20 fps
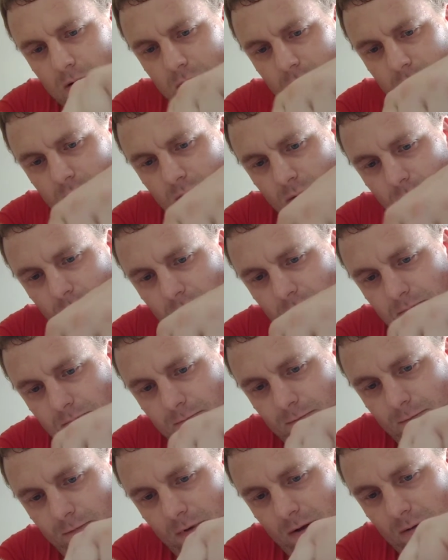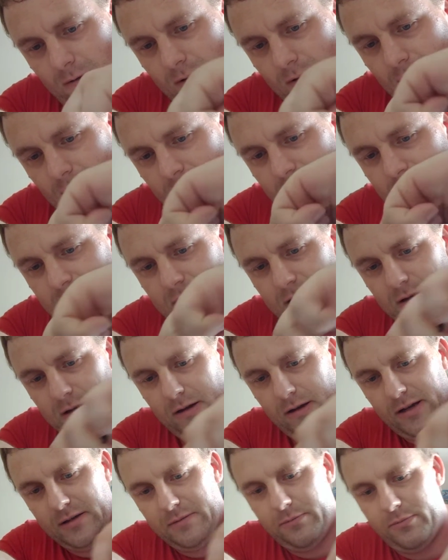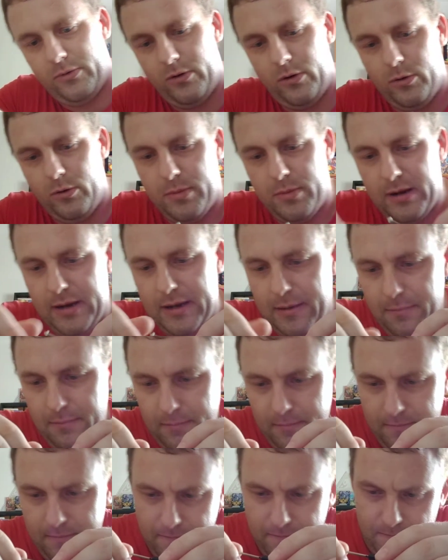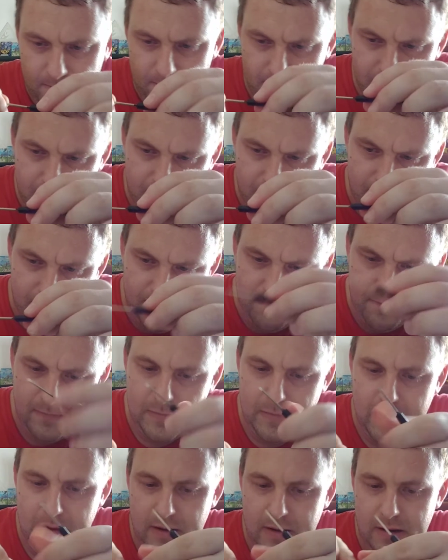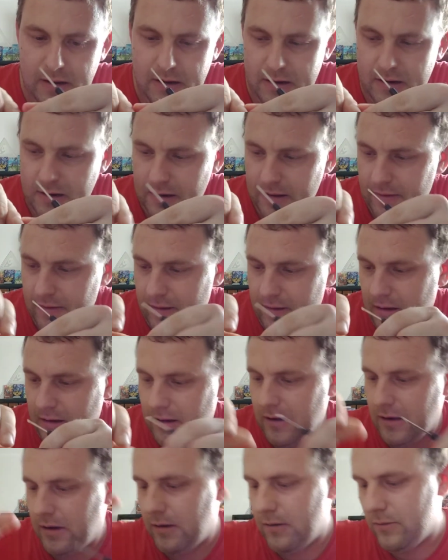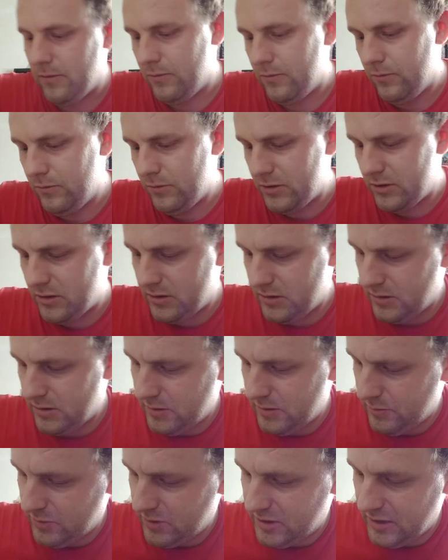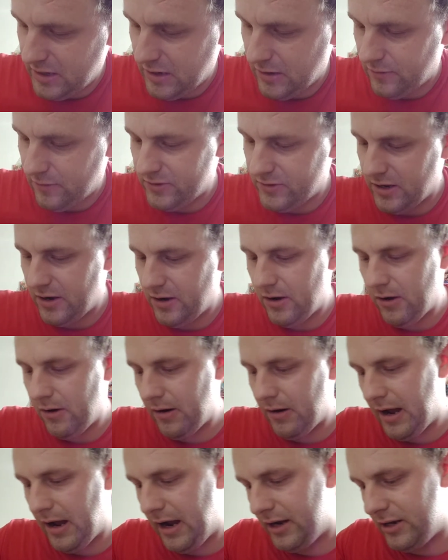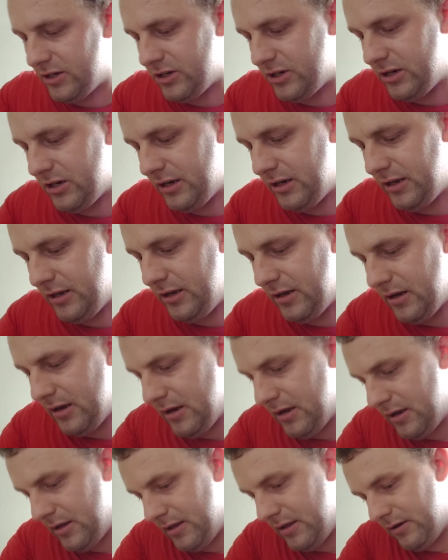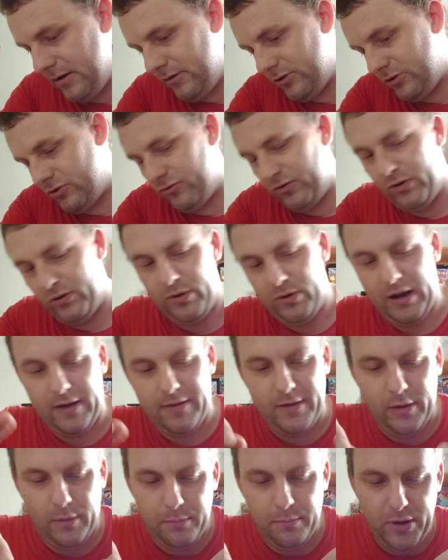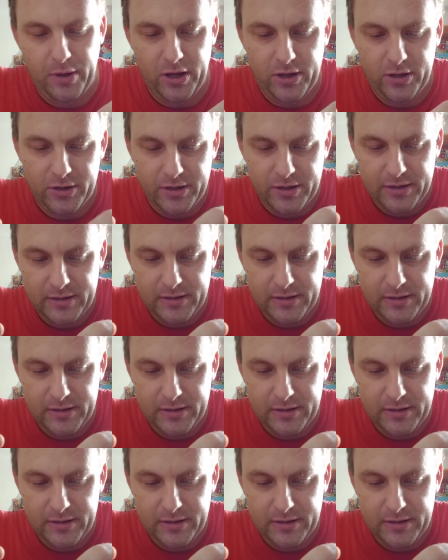I think we found a slight problem, and that the holes themselves, they're not drilled out, they're not burred.